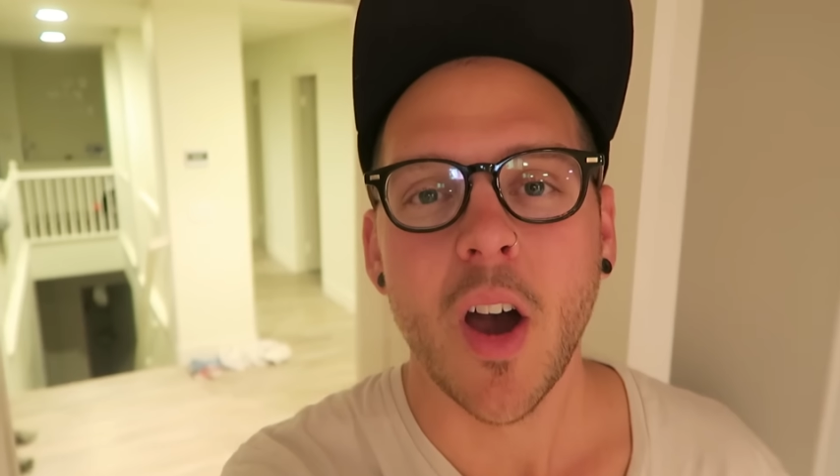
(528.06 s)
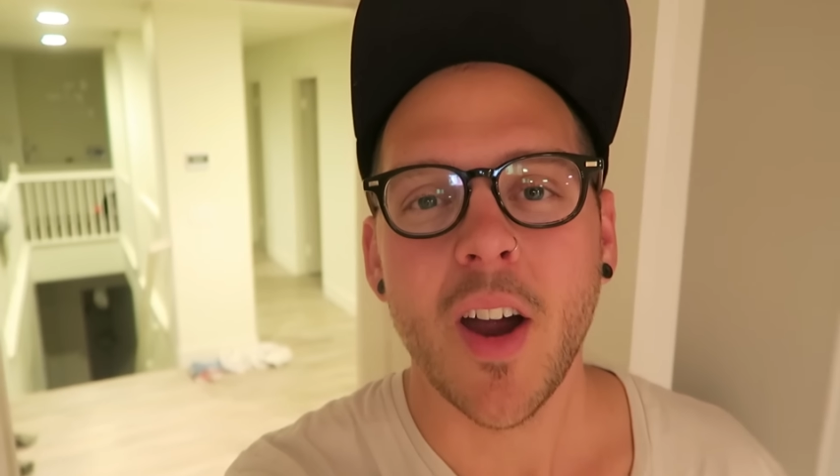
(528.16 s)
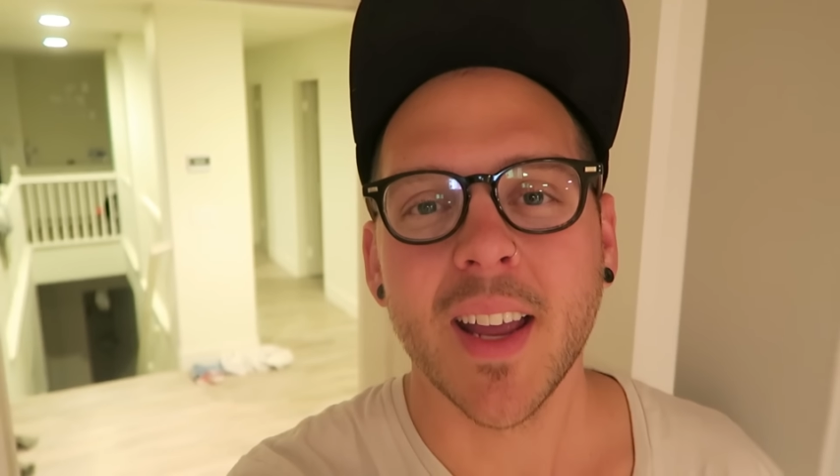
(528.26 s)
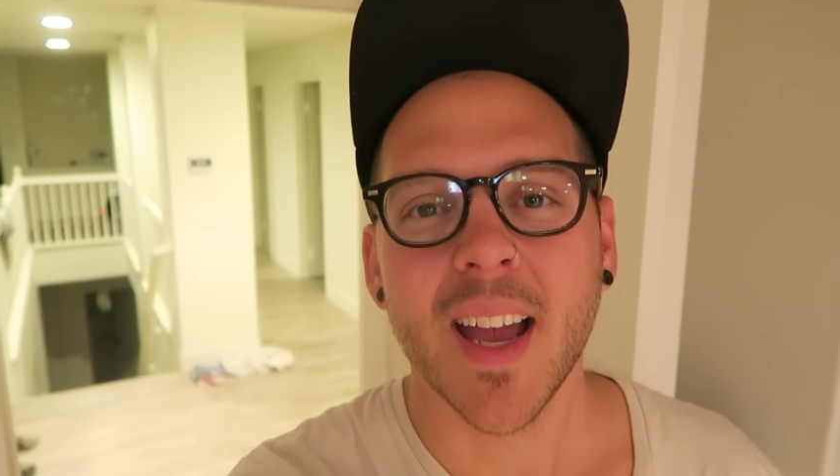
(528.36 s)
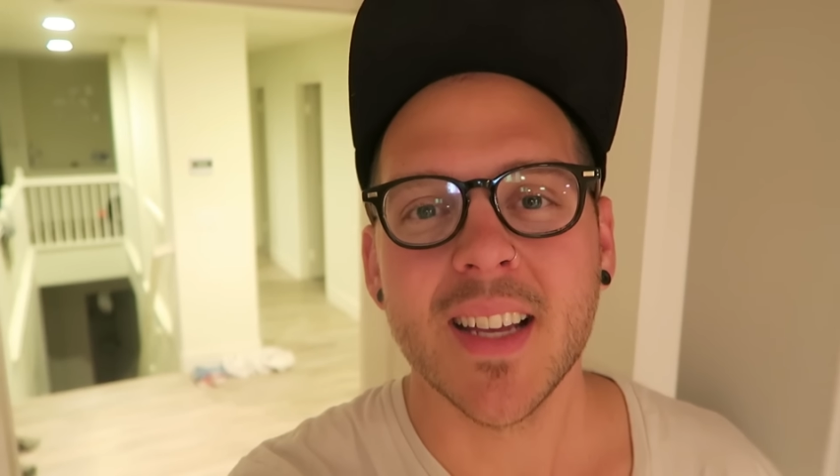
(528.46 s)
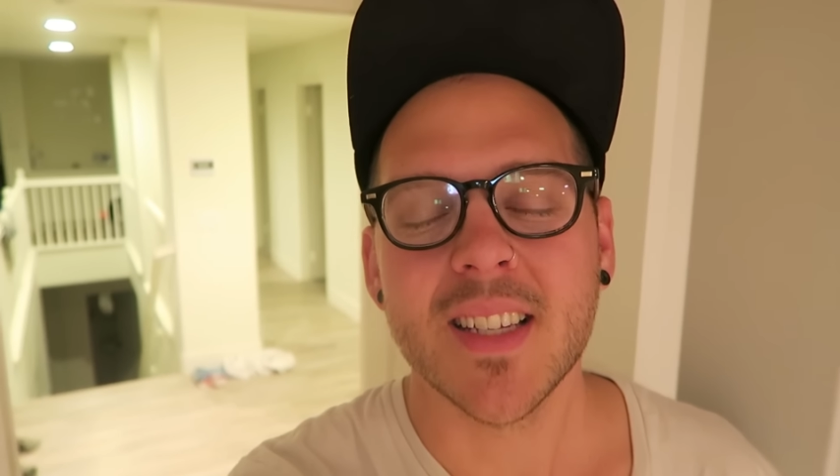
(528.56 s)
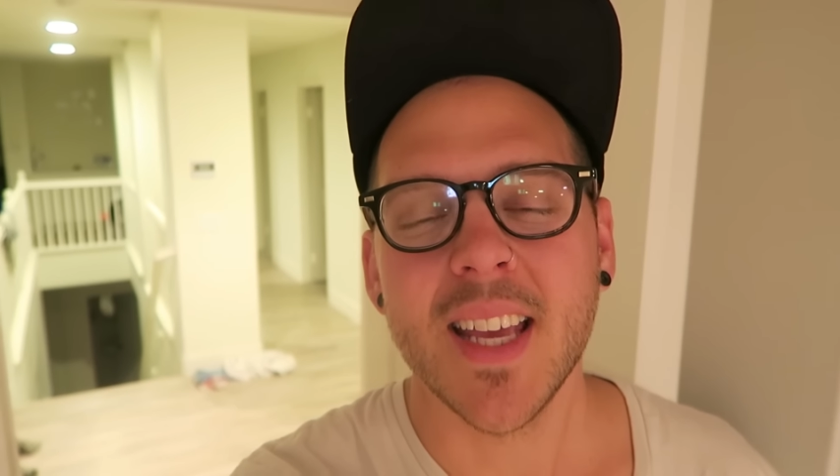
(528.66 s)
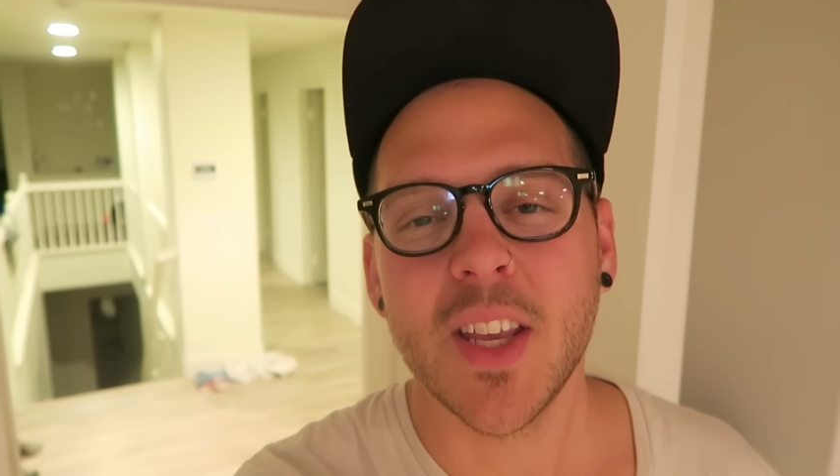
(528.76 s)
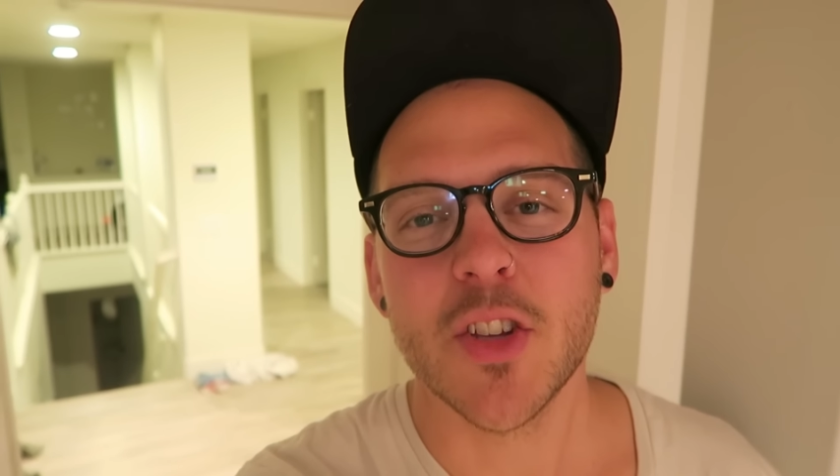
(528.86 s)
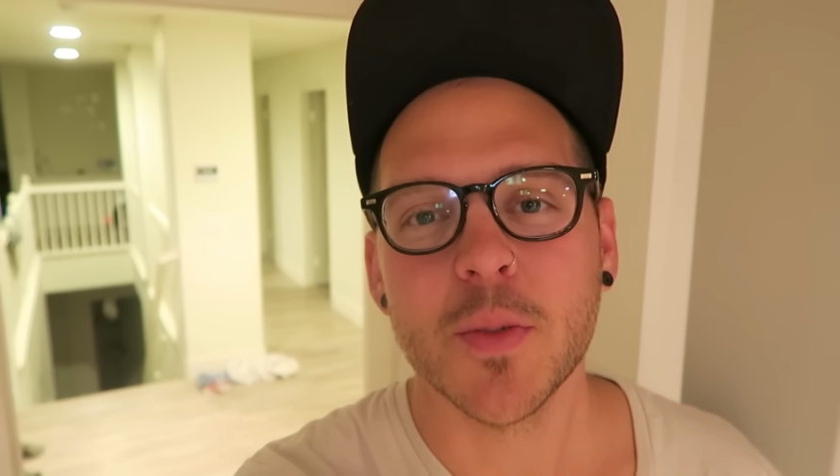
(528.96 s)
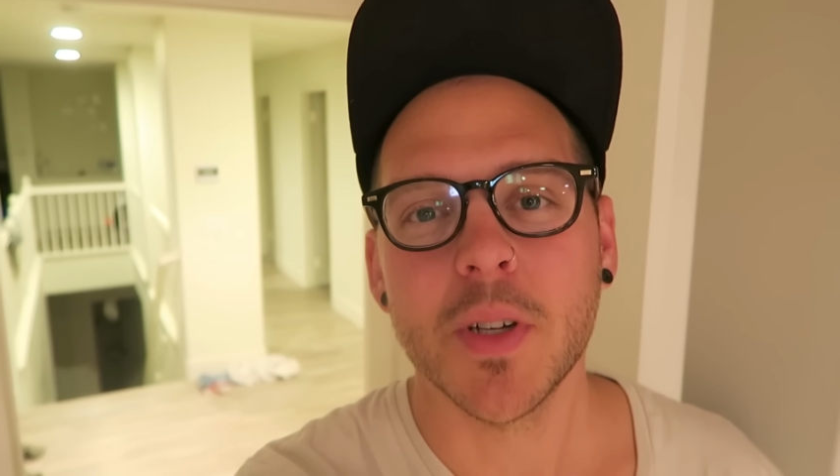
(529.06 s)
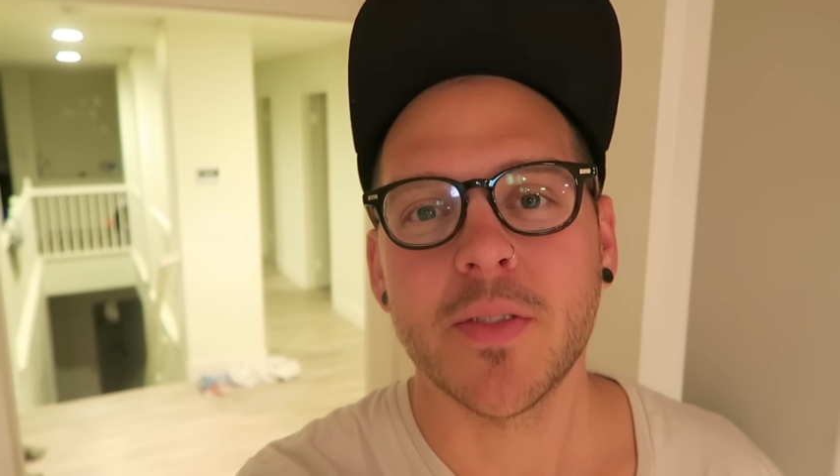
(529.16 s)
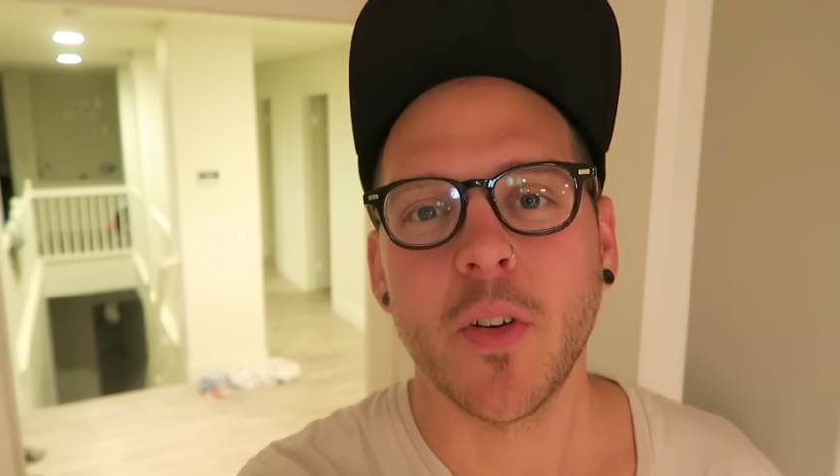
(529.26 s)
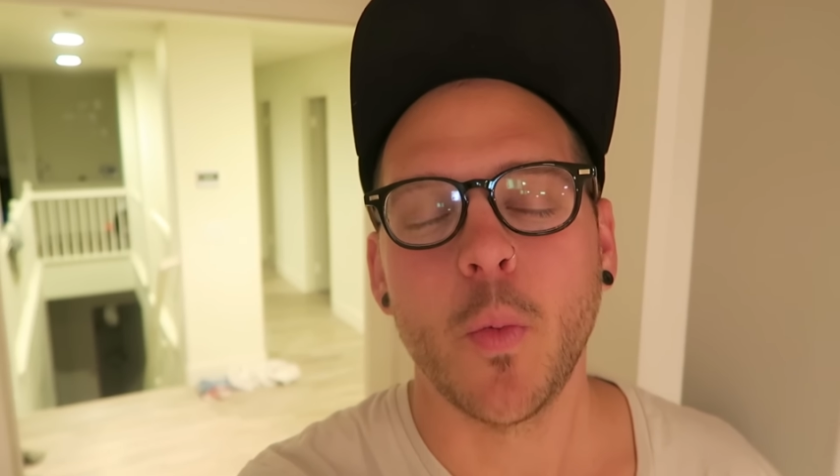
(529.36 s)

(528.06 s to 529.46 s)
Alright guys, thank you so much for